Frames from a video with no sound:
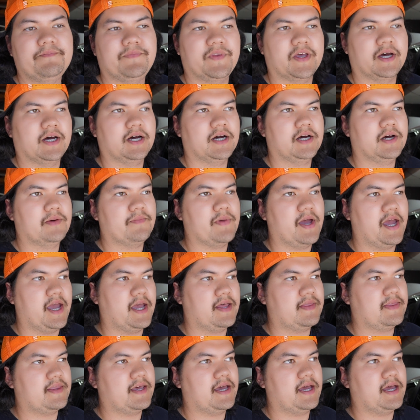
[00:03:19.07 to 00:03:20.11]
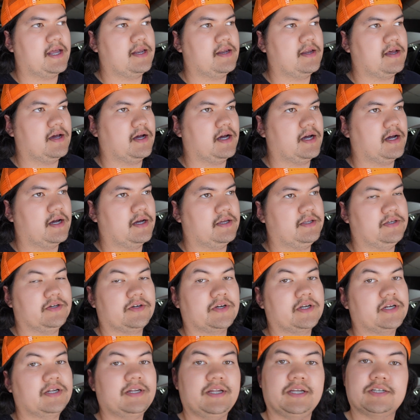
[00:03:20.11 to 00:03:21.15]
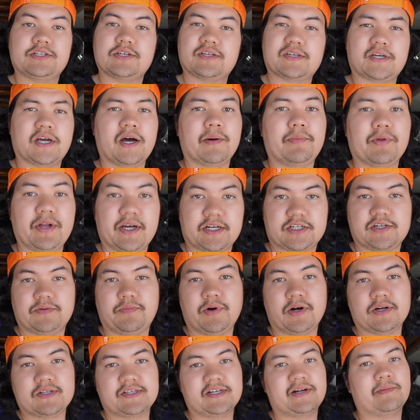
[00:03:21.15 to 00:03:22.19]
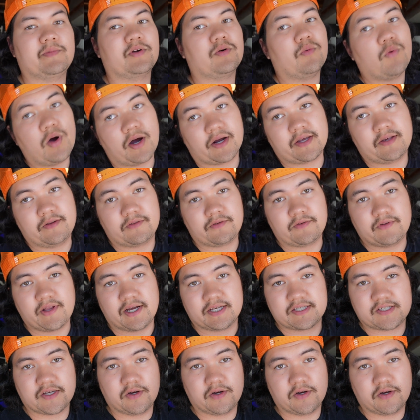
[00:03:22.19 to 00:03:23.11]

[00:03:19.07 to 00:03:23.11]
And then you're going to need just a couple extra parts, and I'm going to walk you through that.